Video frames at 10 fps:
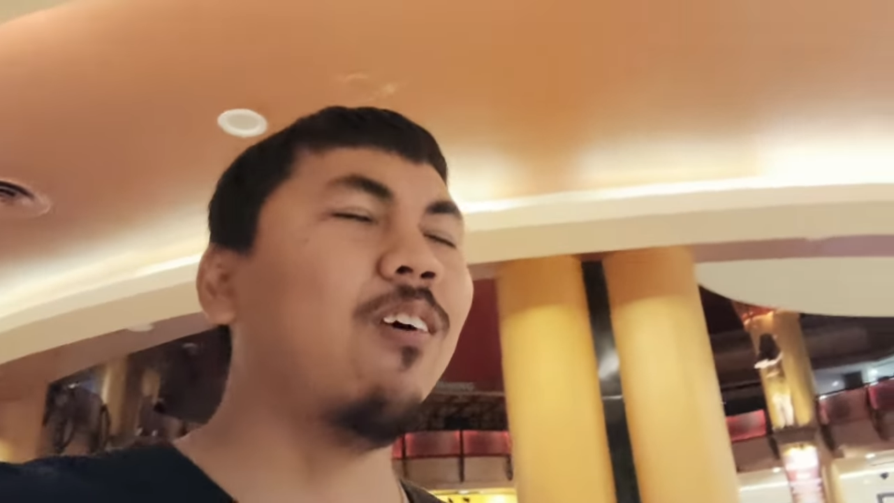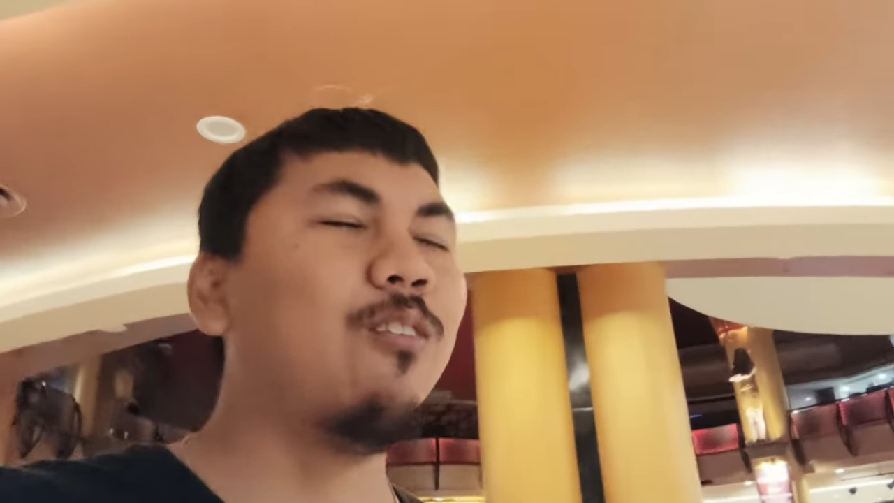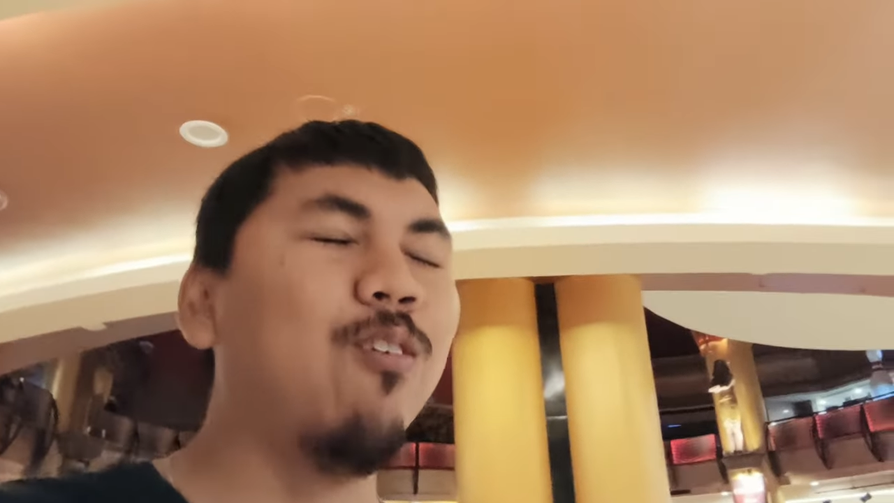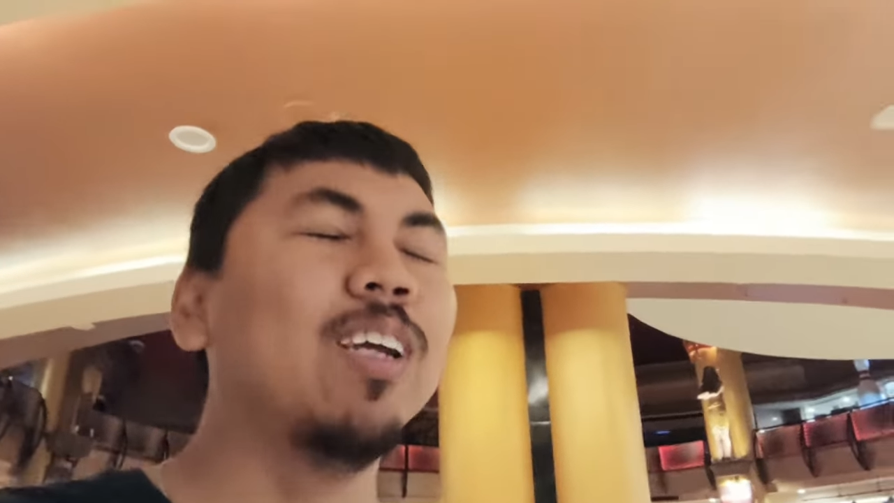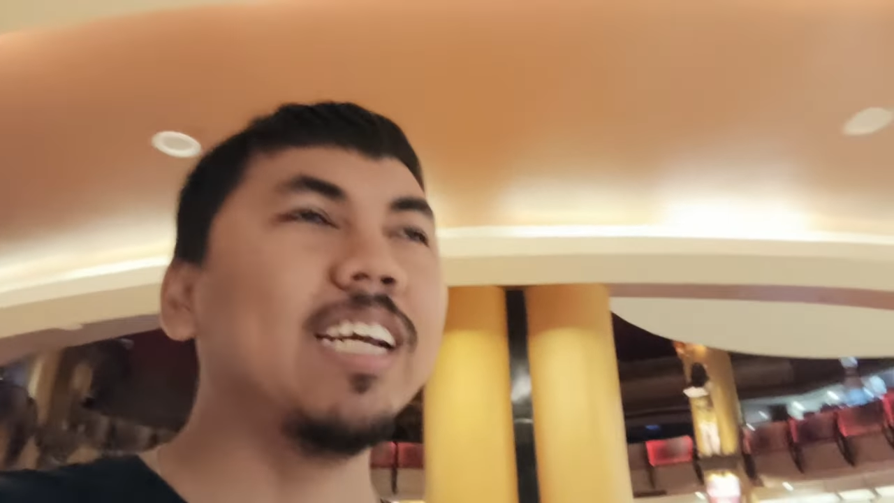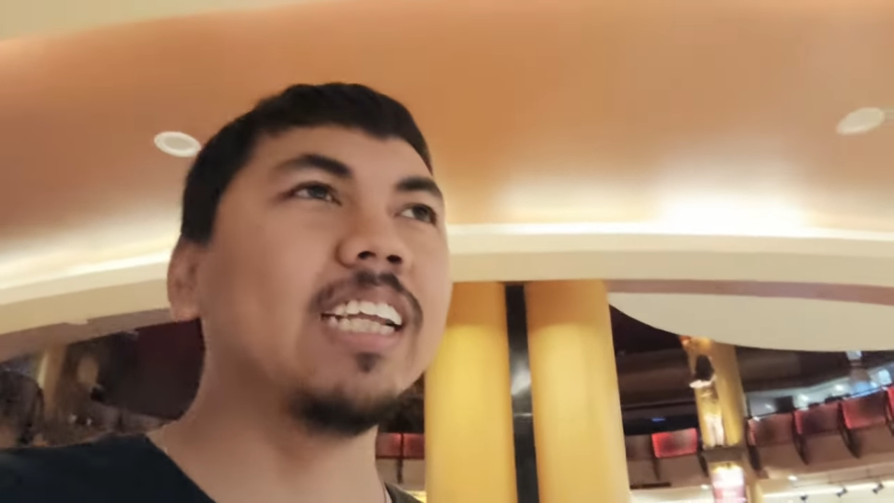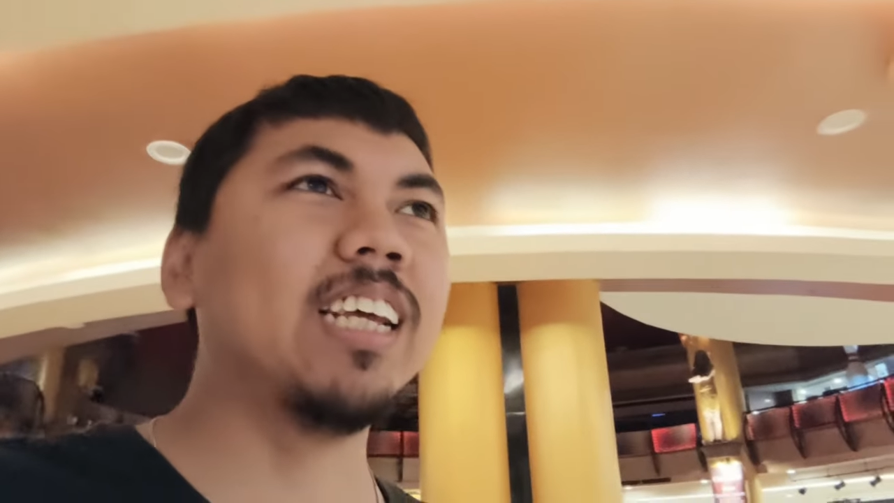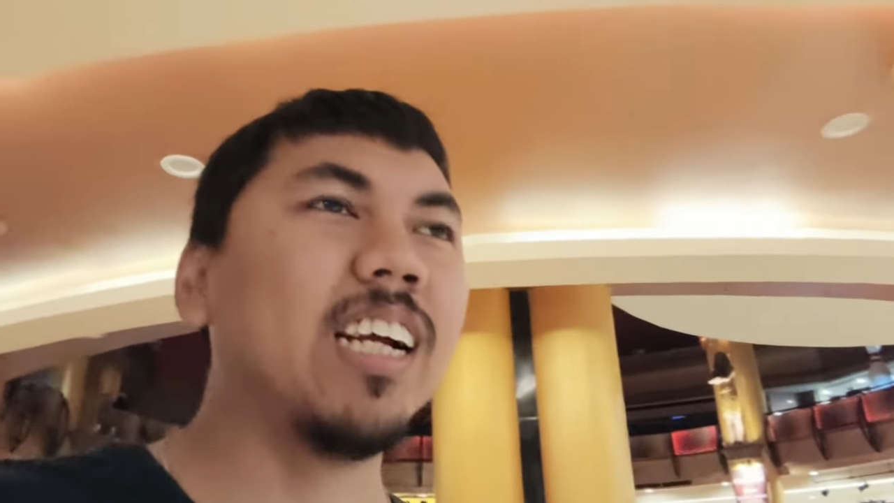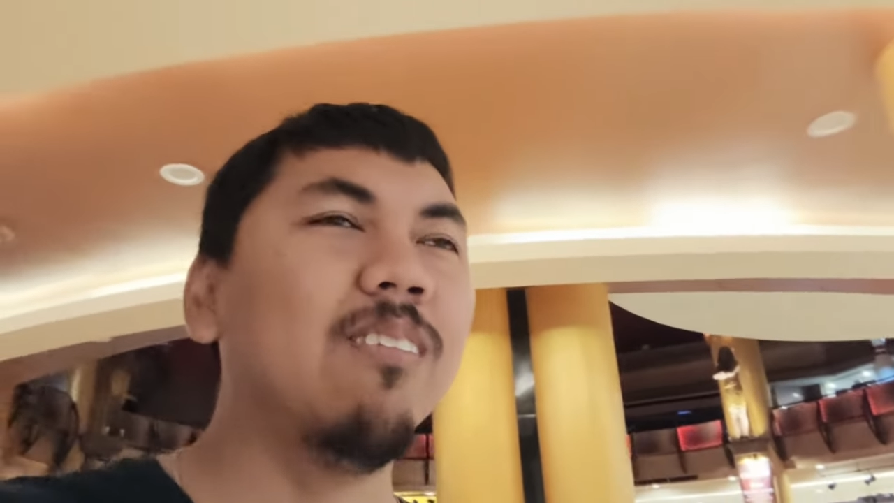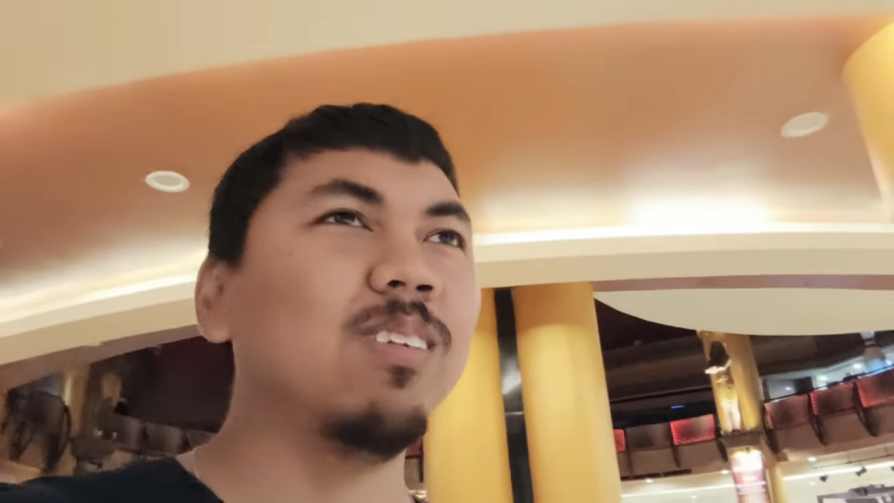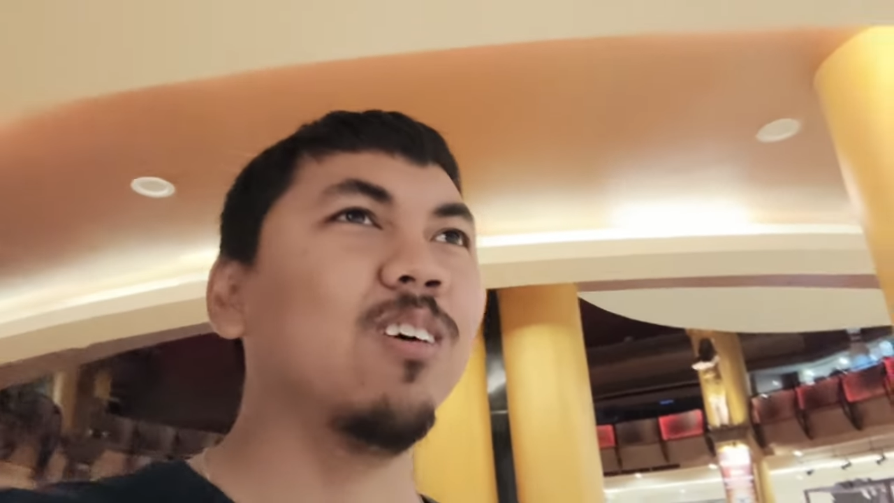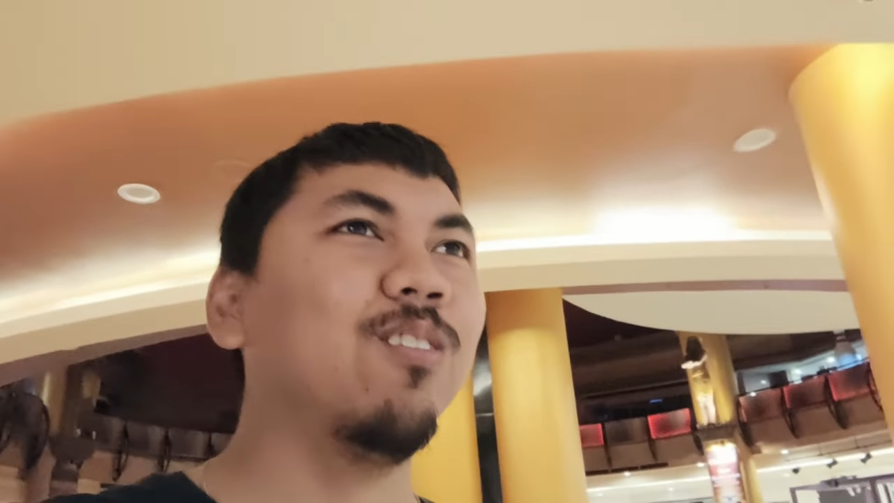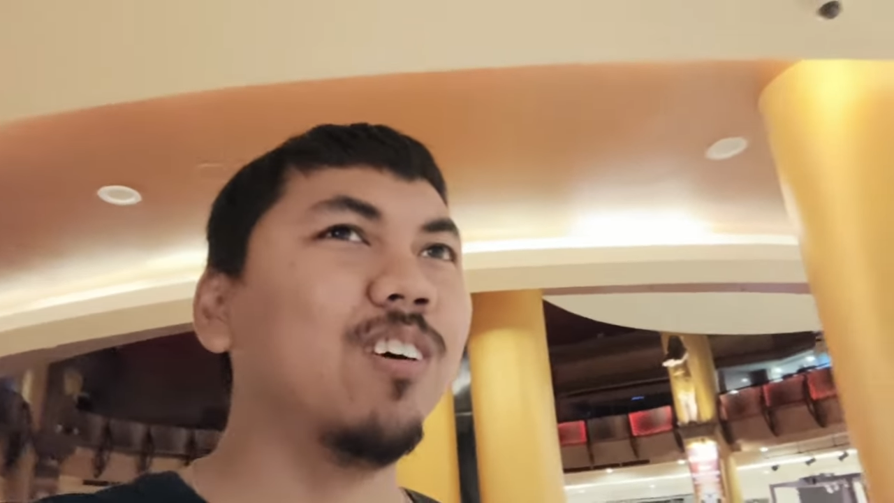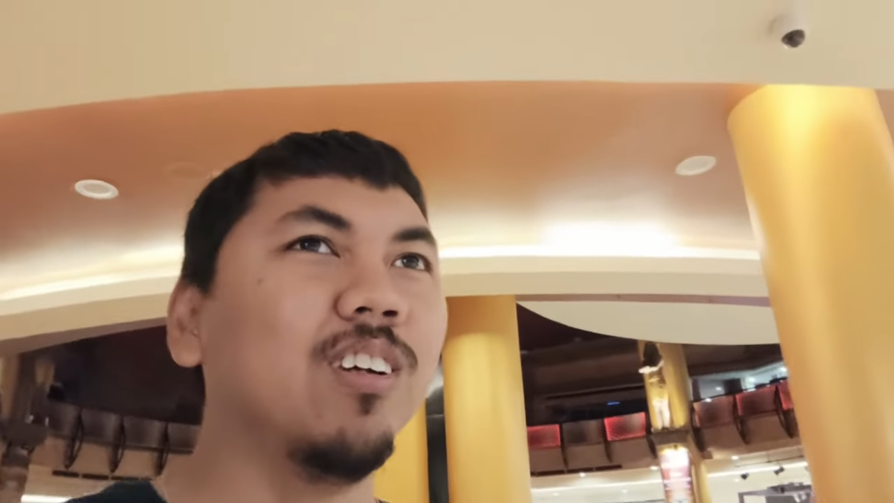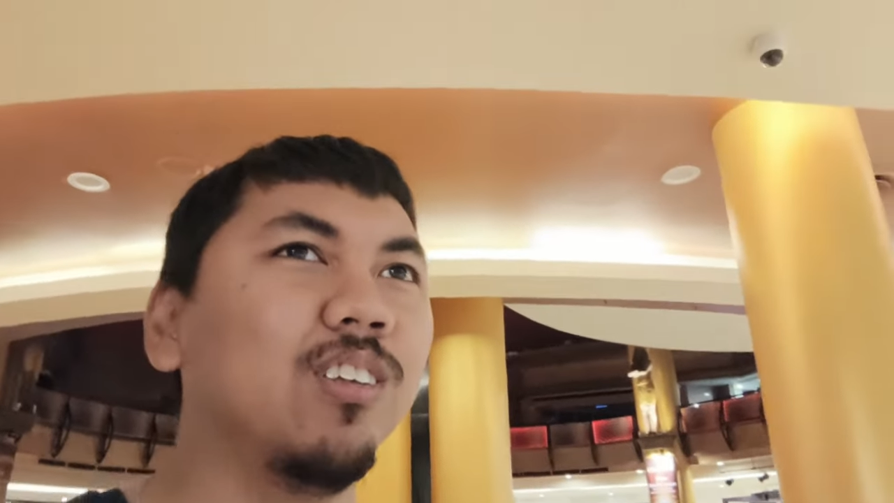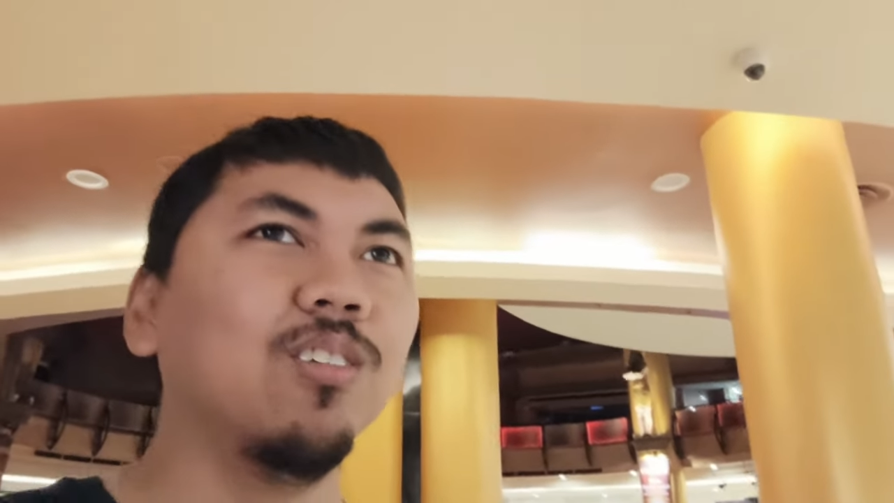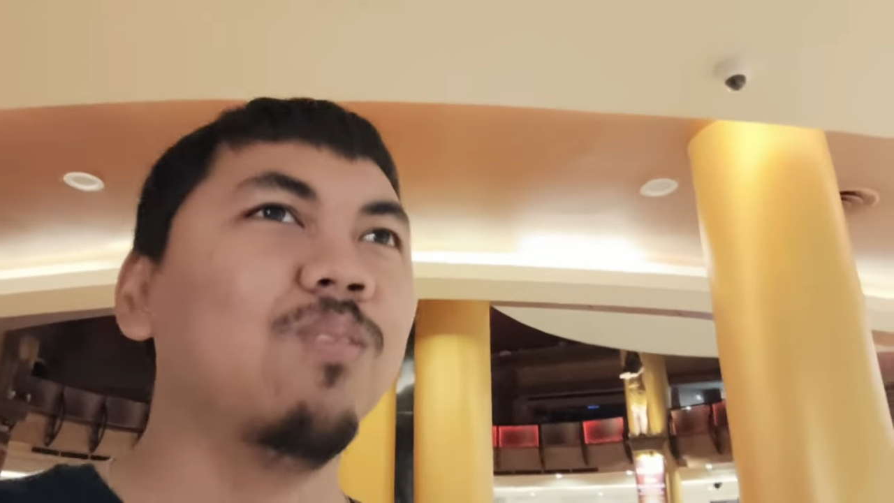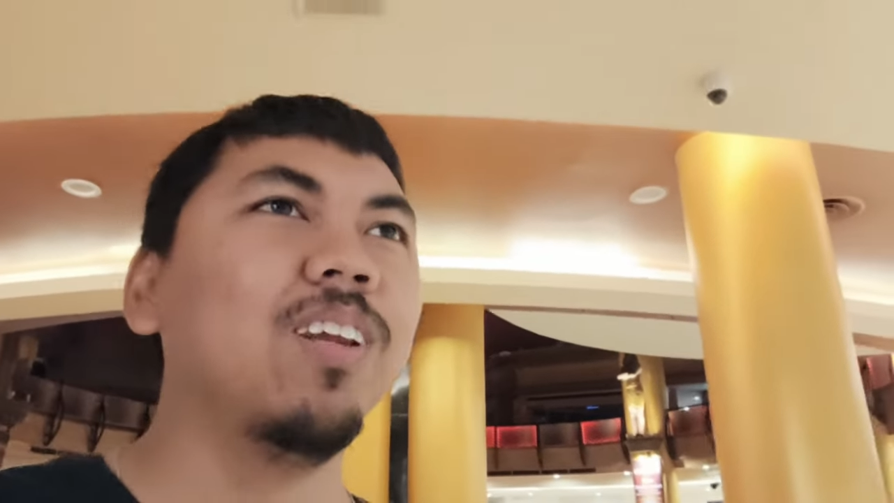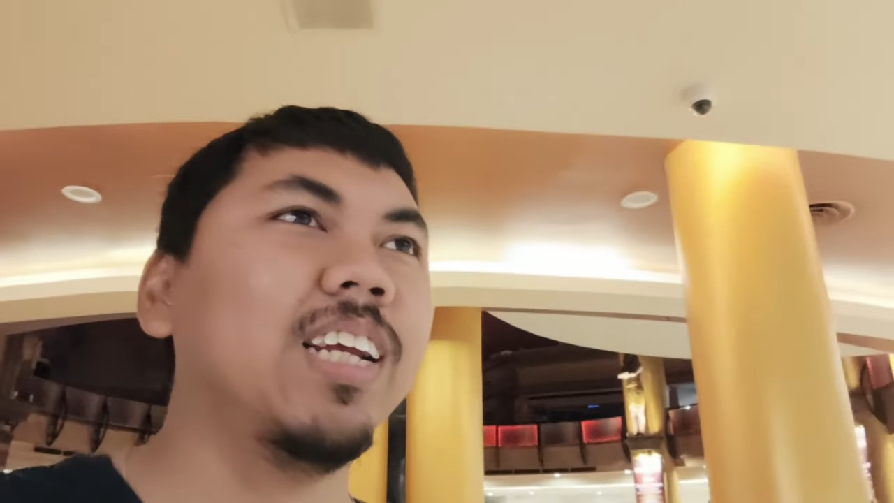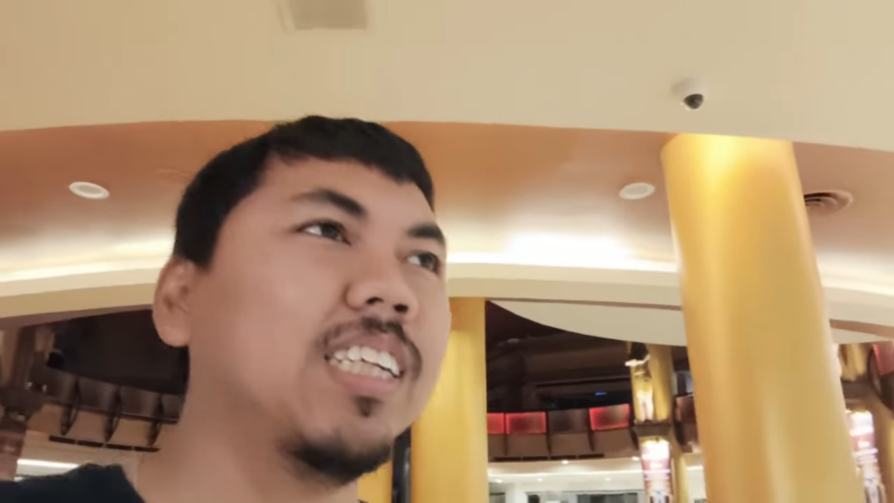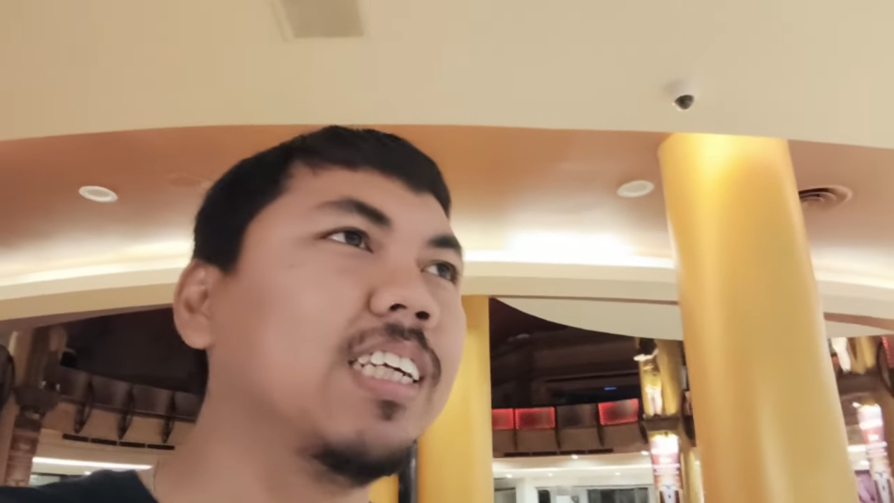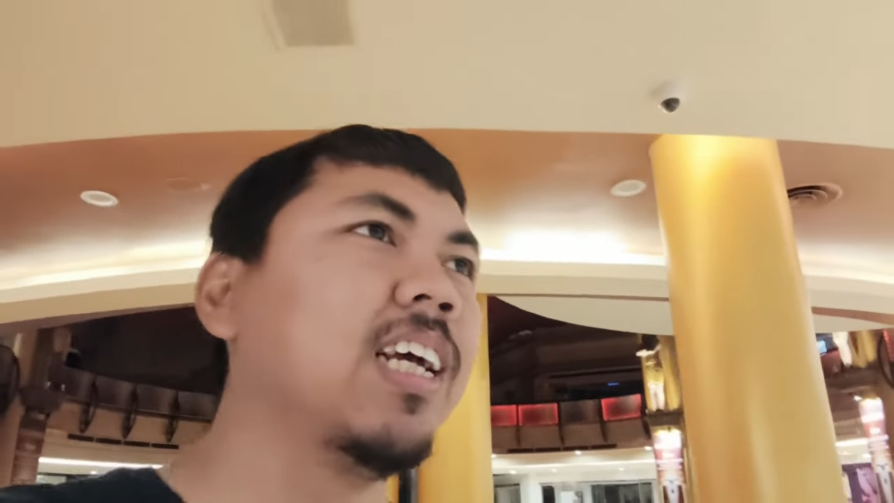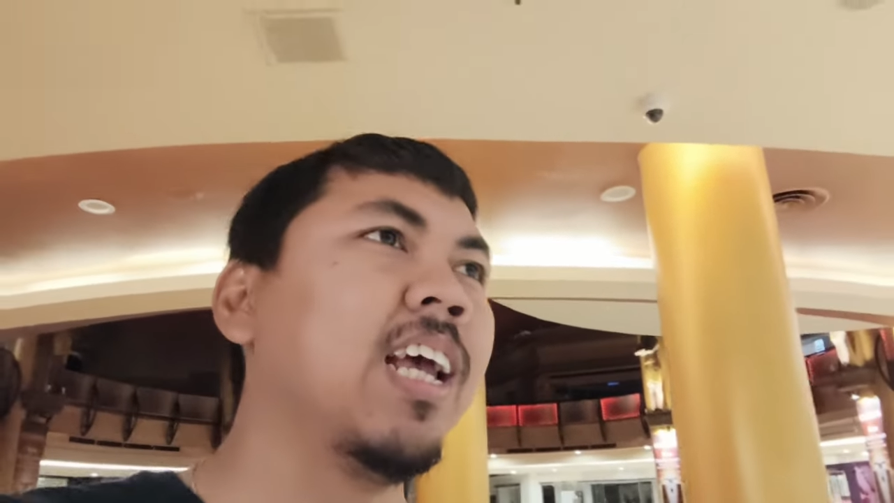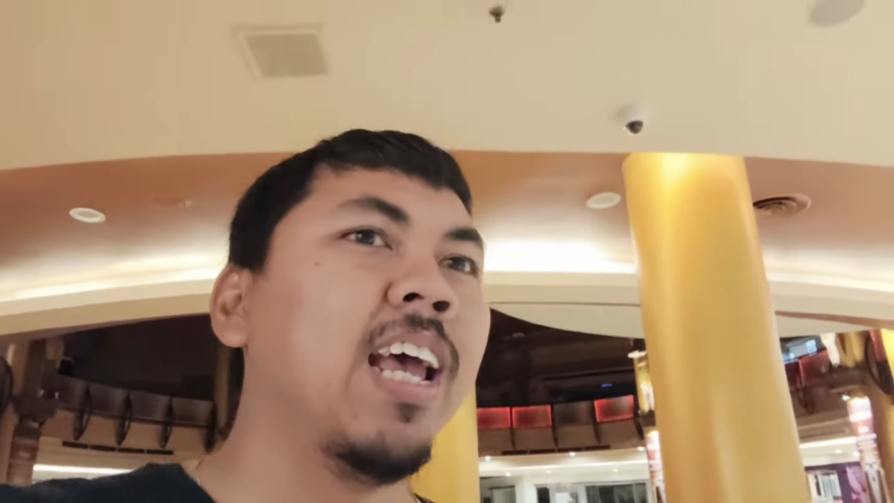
or voice actor comes over to Malaysia,